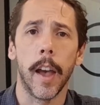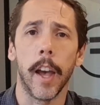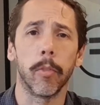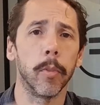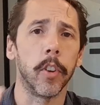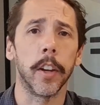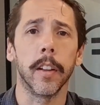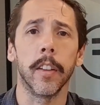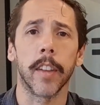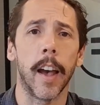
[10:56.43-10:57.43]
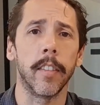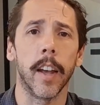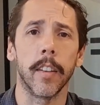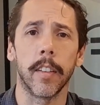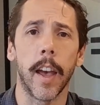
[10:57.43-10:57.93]
As ridiculous as
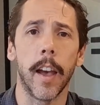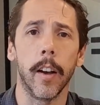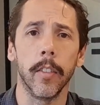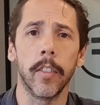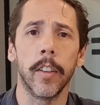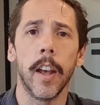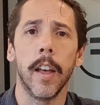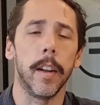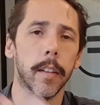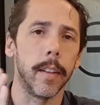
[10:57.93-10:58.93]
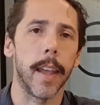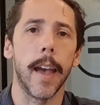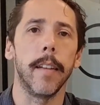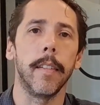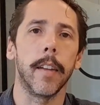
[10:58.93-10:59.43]
that sounds, it is the
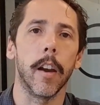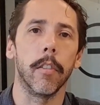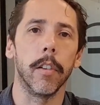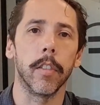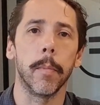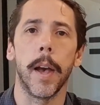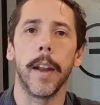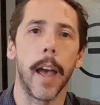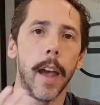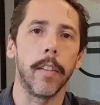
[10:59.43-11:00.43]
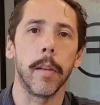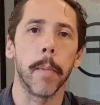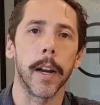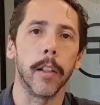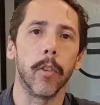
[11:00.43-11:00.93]
anti-terrorism and anti-money